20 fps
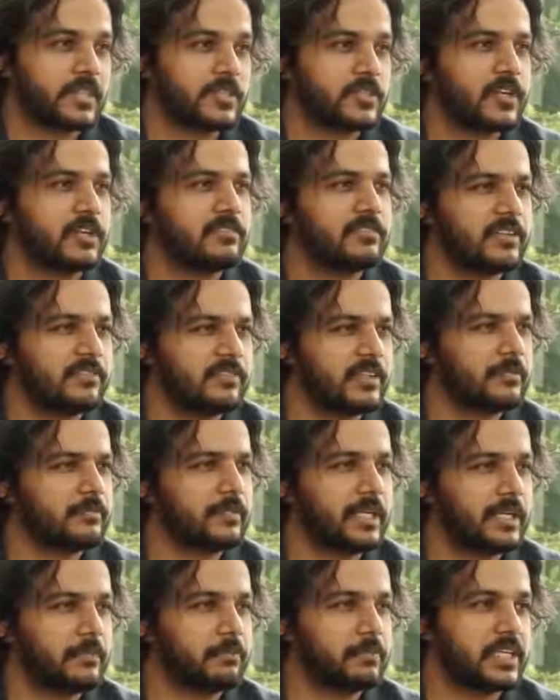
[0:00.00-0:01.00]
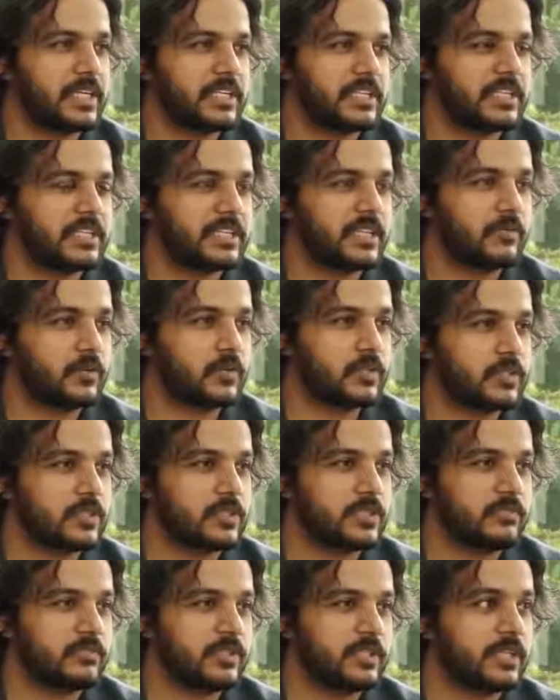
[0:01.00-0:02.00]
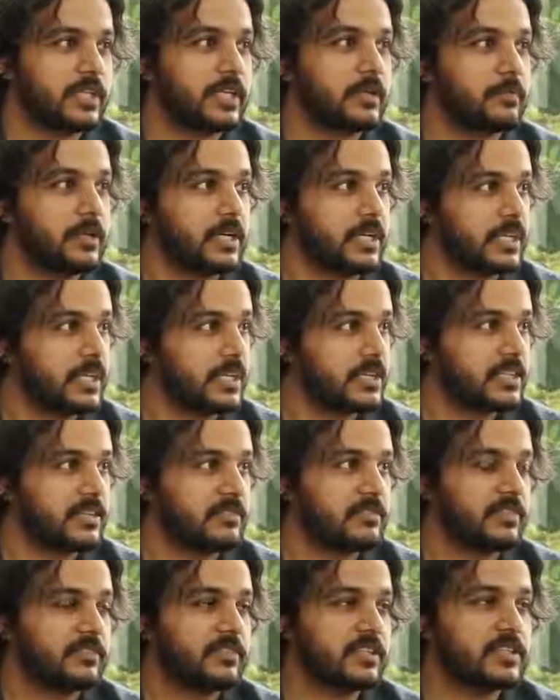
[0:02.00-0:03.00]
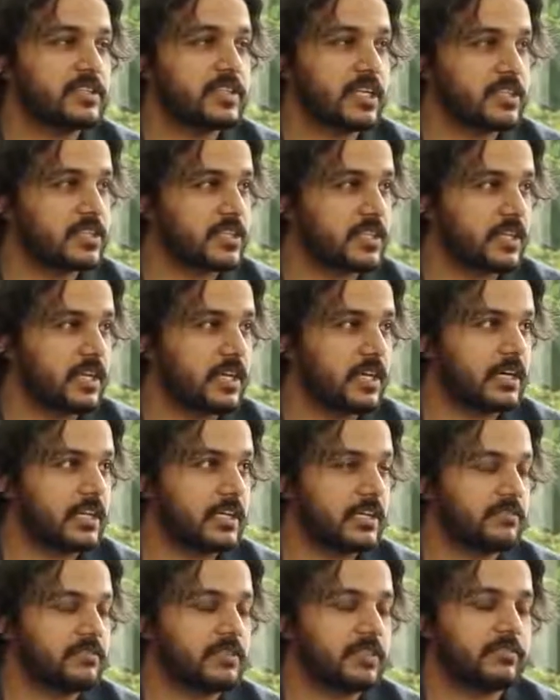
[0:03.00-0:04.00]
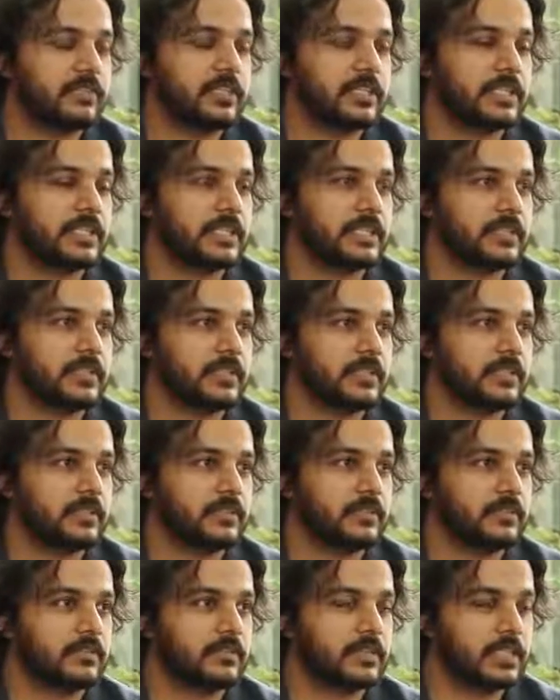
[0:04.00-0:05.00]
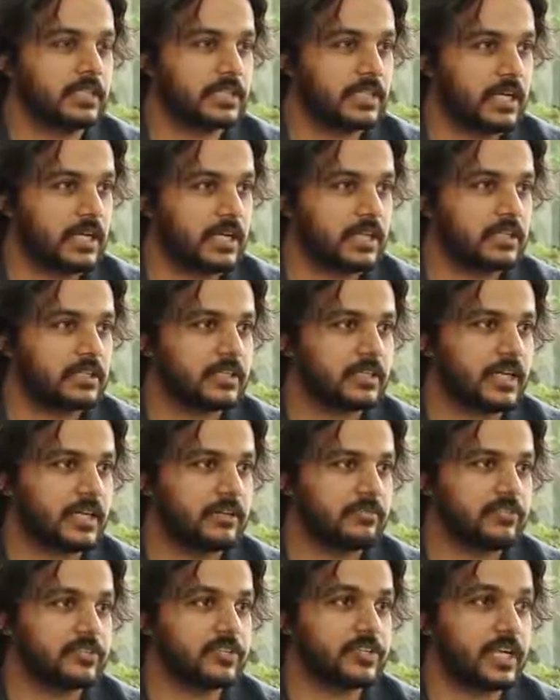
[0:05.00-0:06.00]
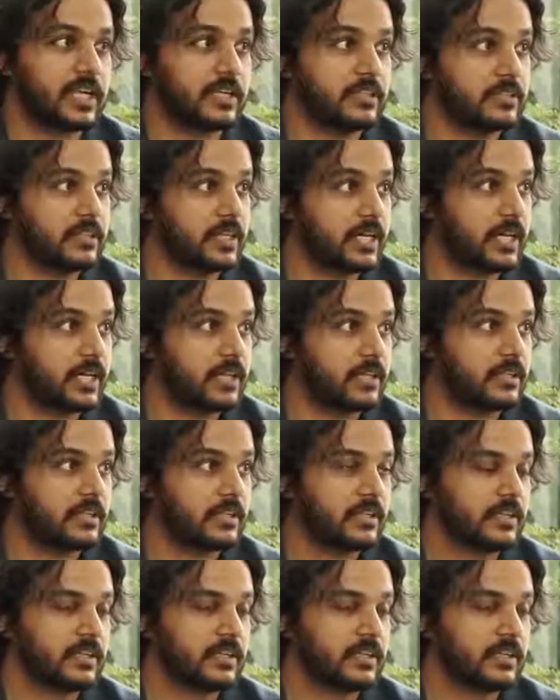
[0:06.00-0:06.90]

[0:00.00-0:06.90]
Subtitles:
So I've lived in many places. I've also lived in the Himalayas. I've lived in Zanskar. I've lived in Ladakh. I've trekked there.